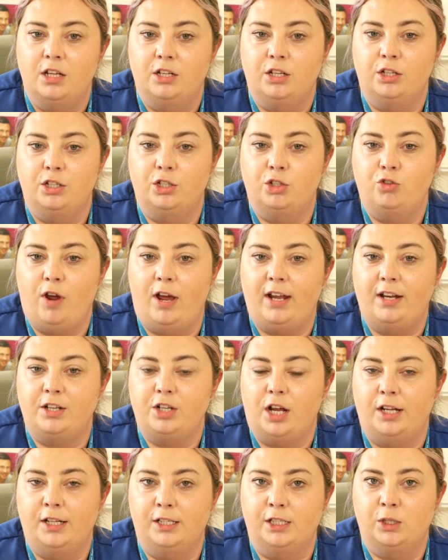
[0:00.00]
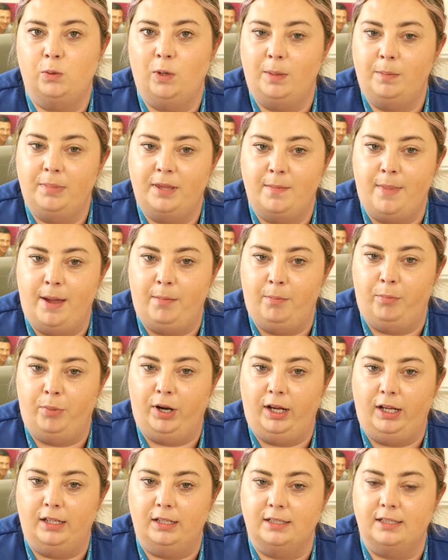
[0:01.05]
to stretch and sweep the
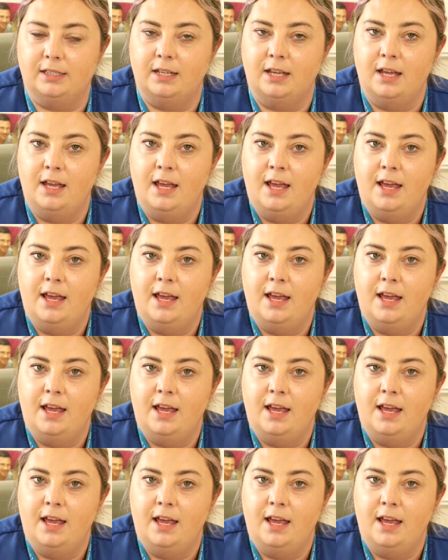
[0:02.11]
membranes.